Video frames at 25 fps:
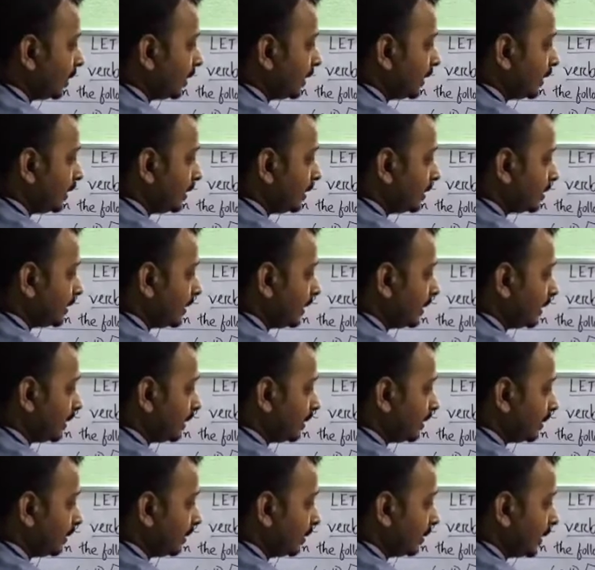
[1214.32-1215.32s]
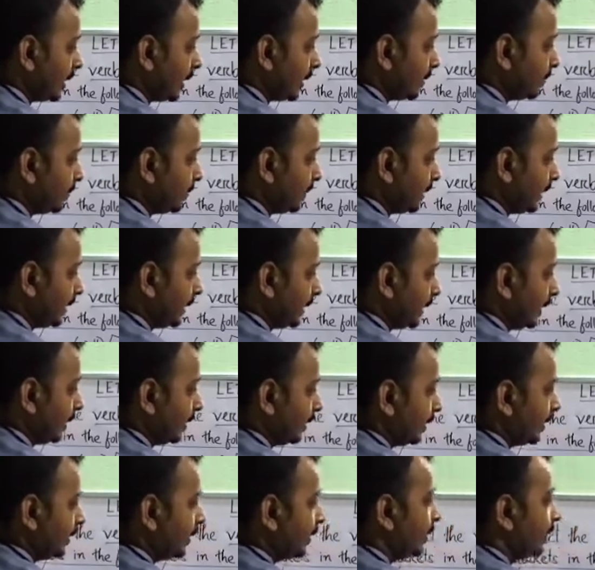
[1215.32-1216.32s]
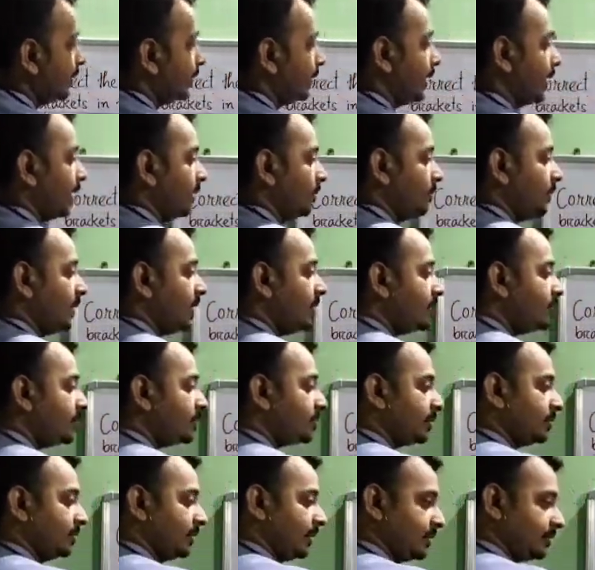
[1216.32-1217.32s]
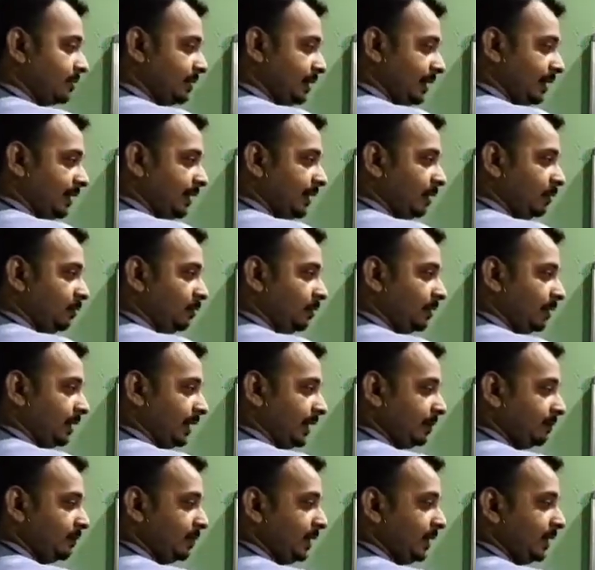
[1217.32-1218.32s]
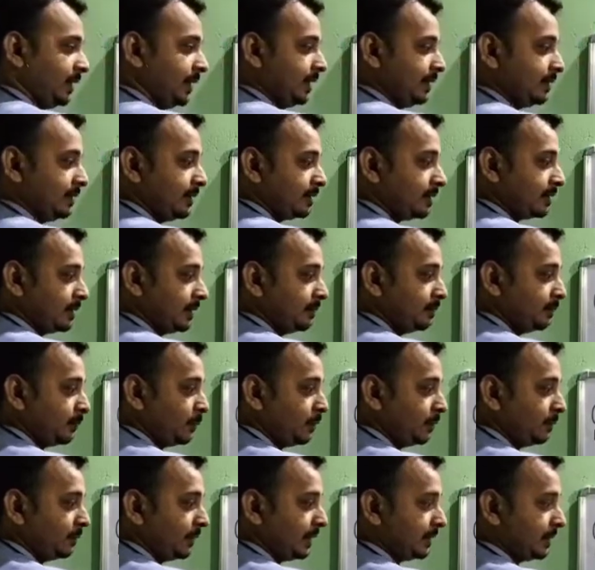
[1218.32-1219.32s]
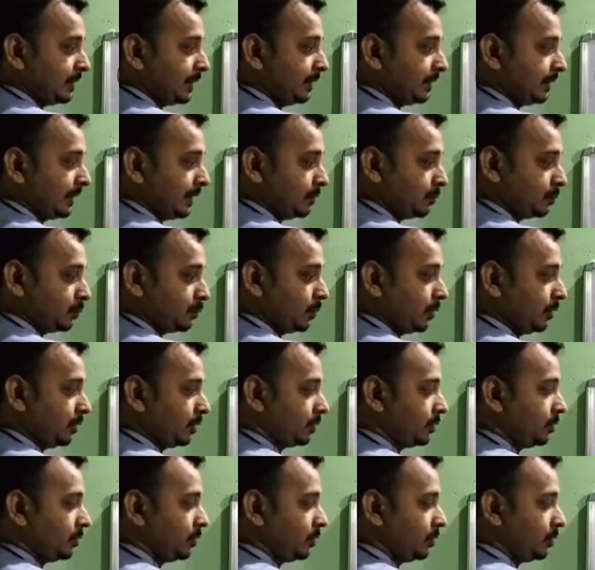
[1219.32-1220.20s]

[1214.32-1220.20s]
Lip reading: It is here, every day. That means the signal word every day is a simple present tense word.